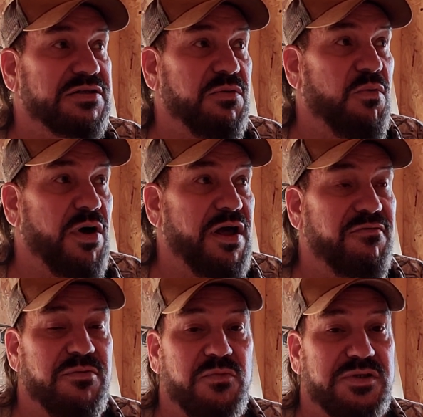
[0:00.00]
one
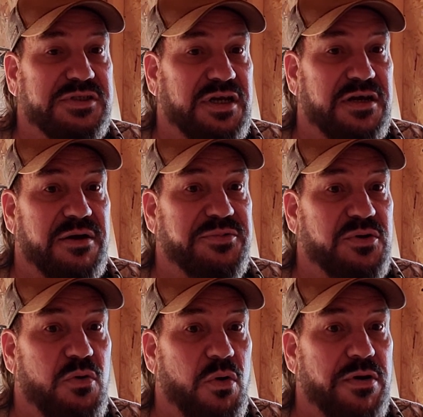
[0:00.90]
of them was clear up to
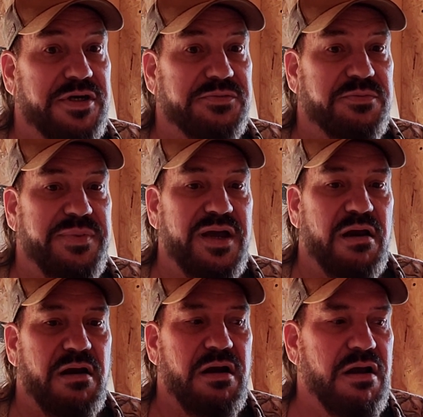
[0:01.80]
a quarter inch bigger.